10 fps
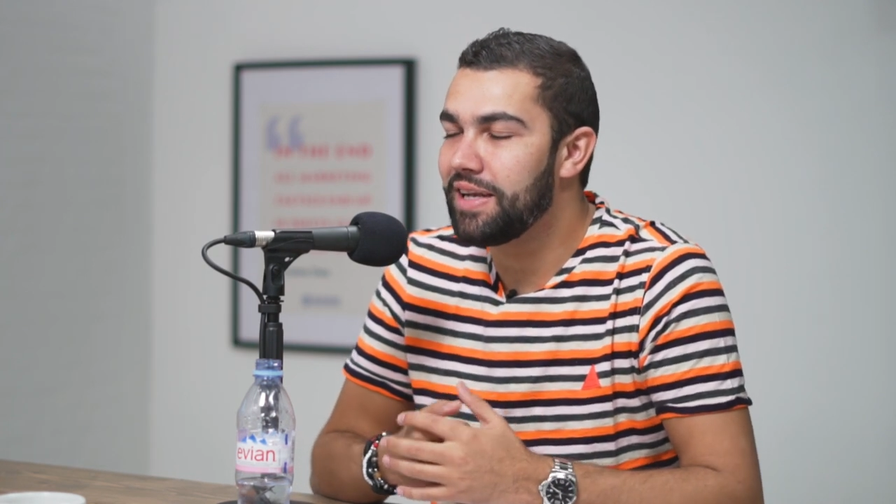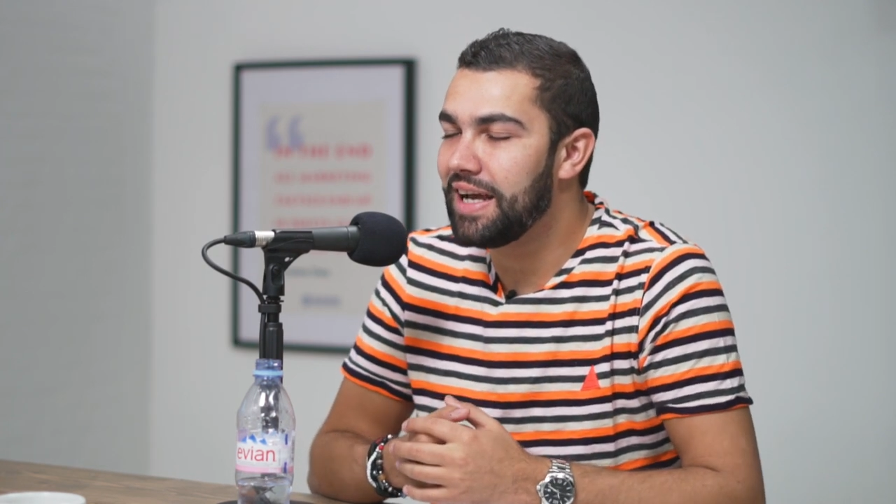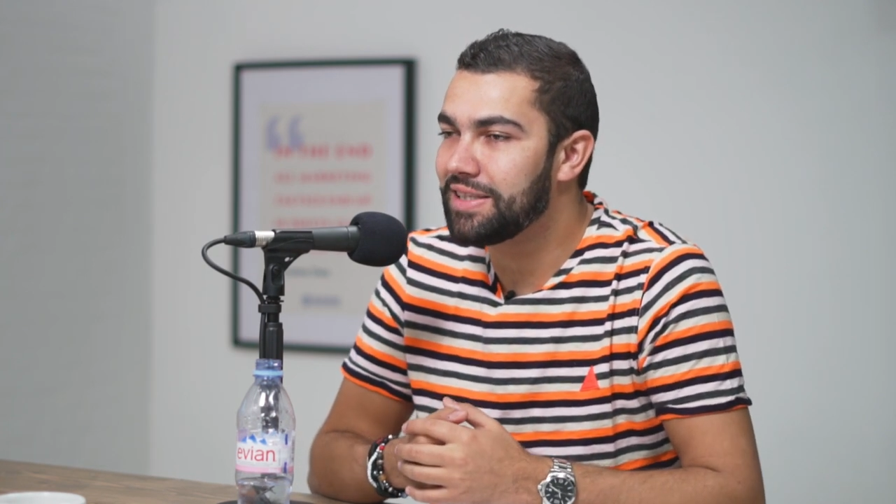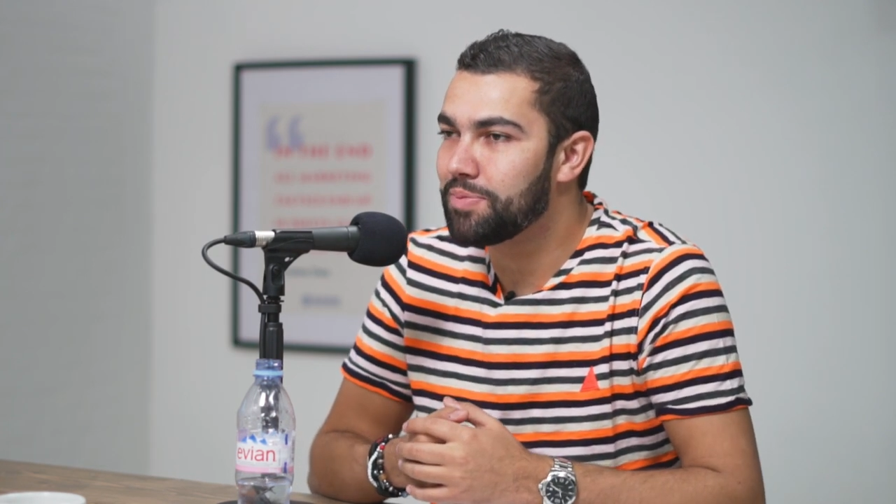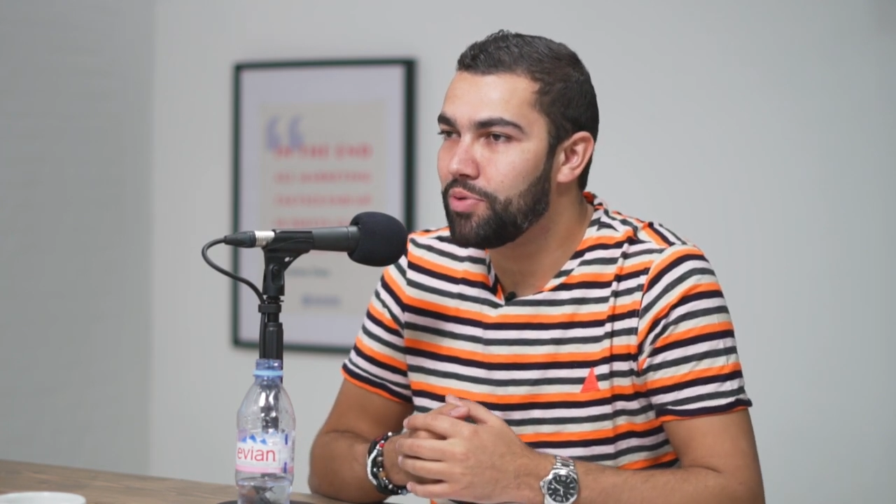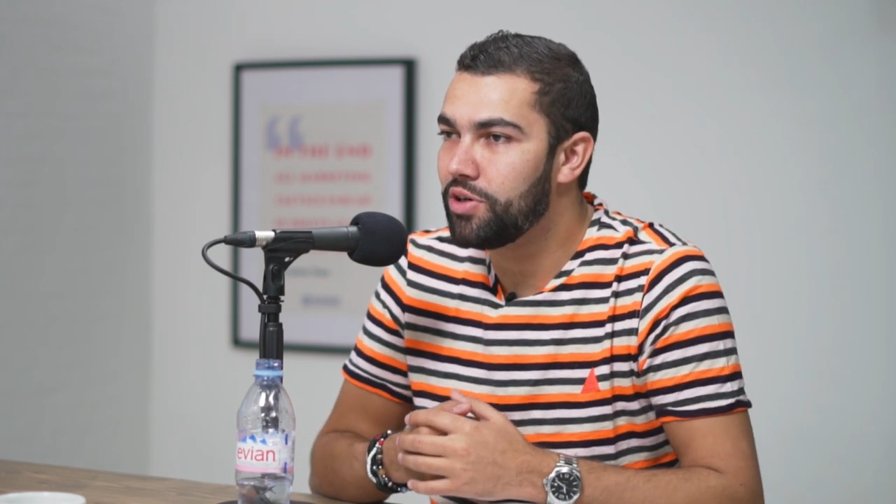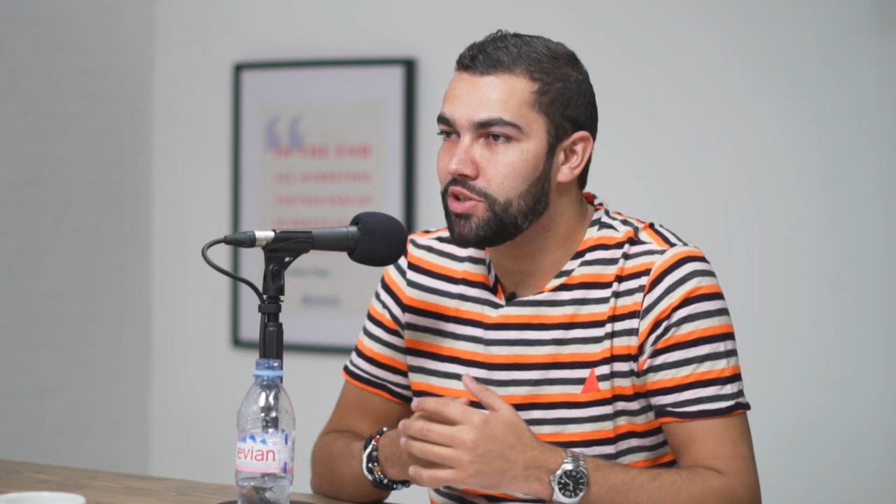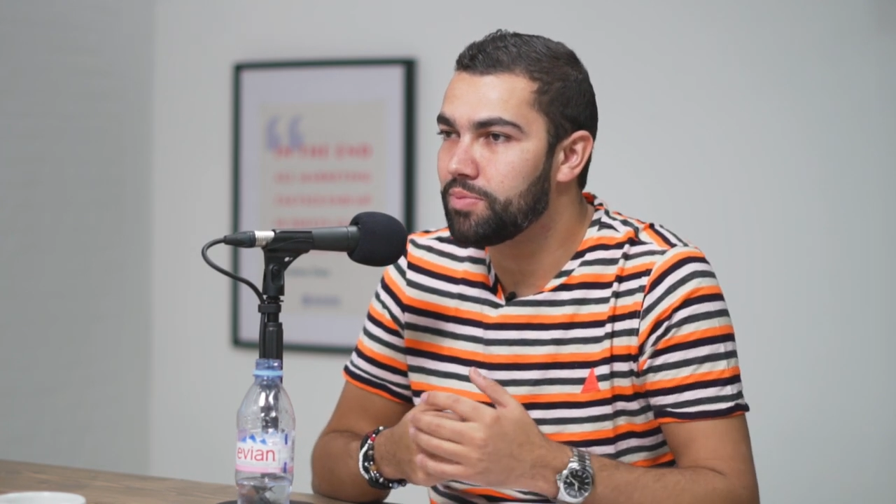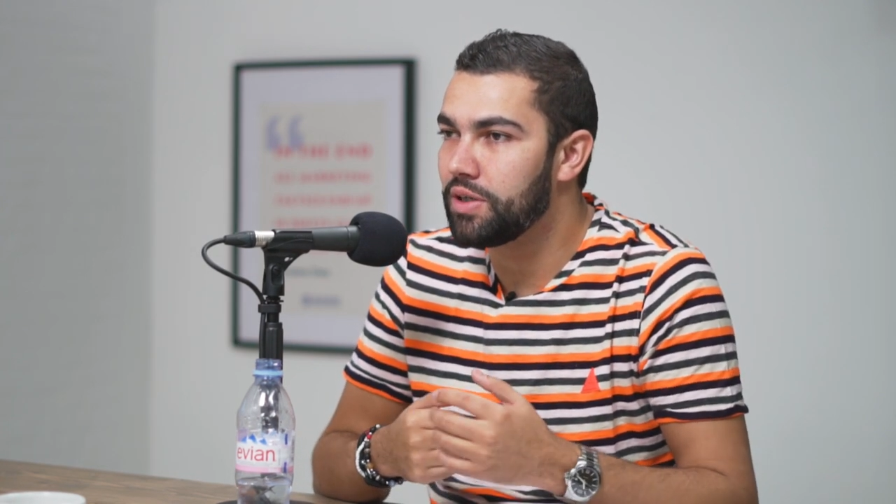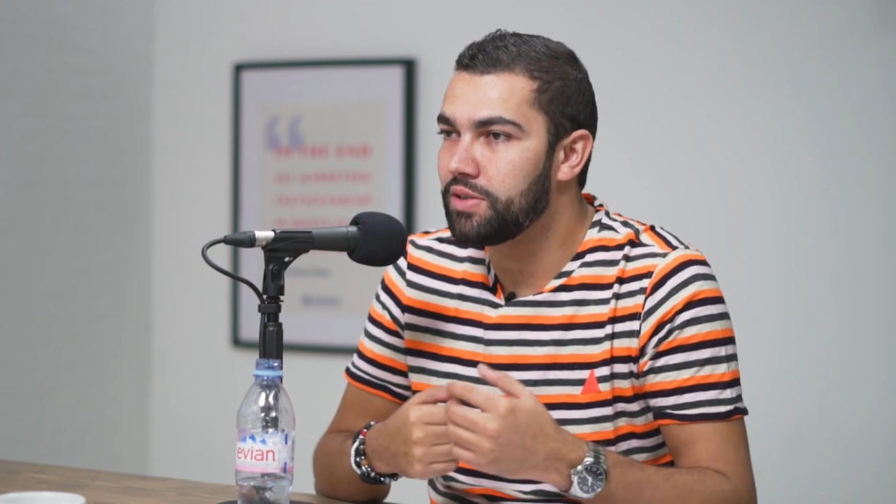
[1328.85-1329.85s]
nice
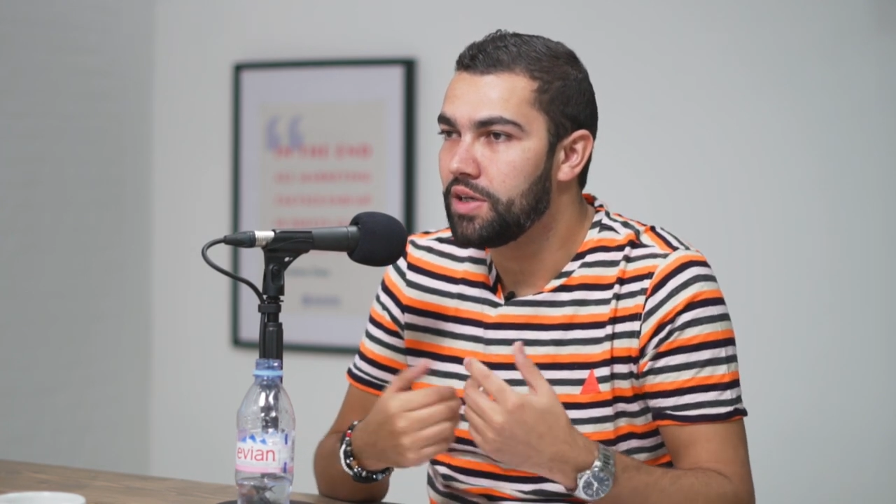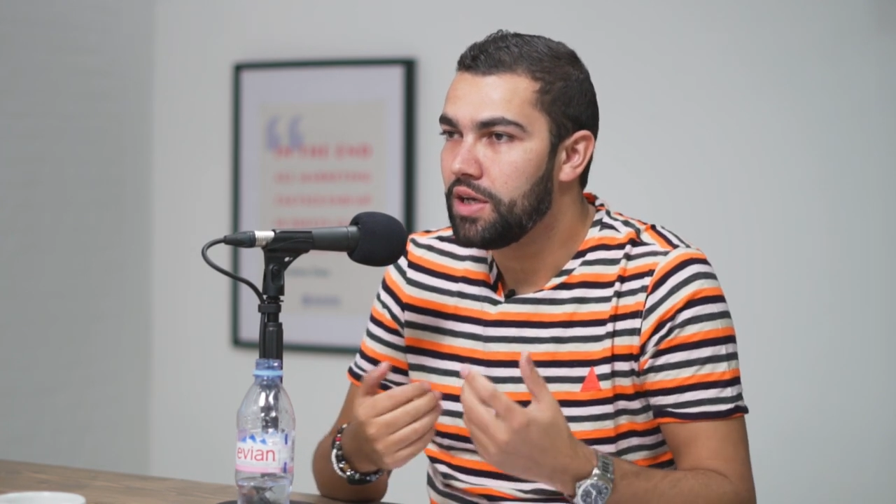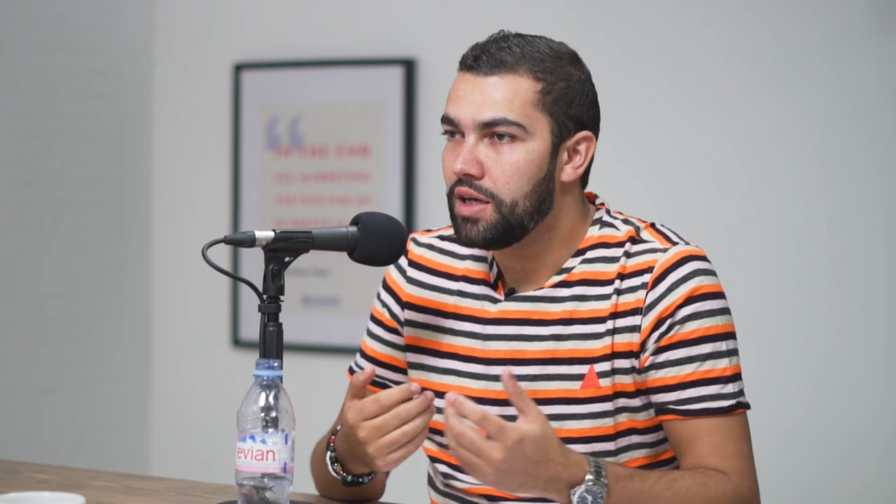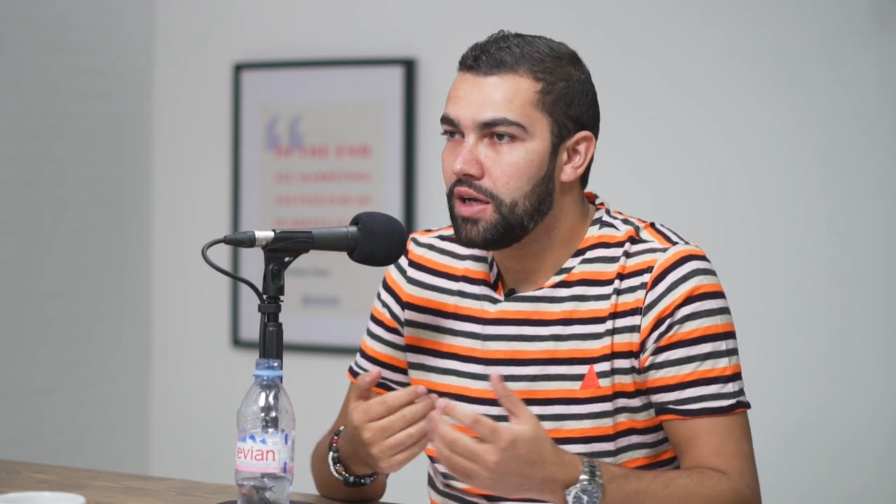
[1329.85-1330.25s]
perks. But